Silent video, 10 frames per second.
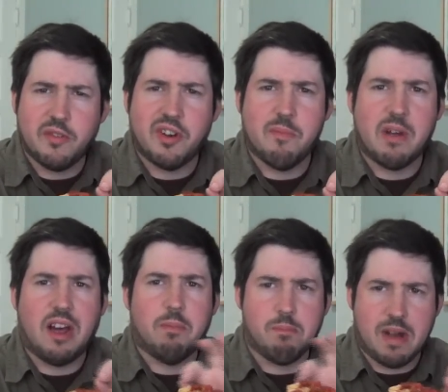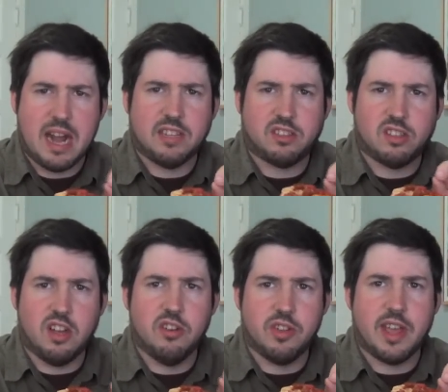very mild mozz
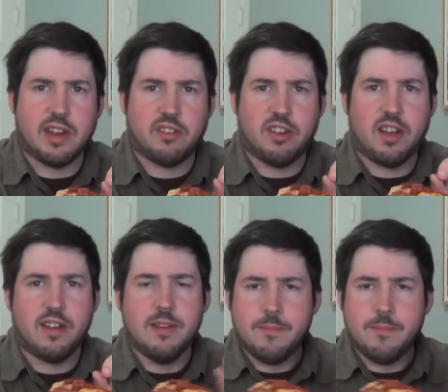under that uh,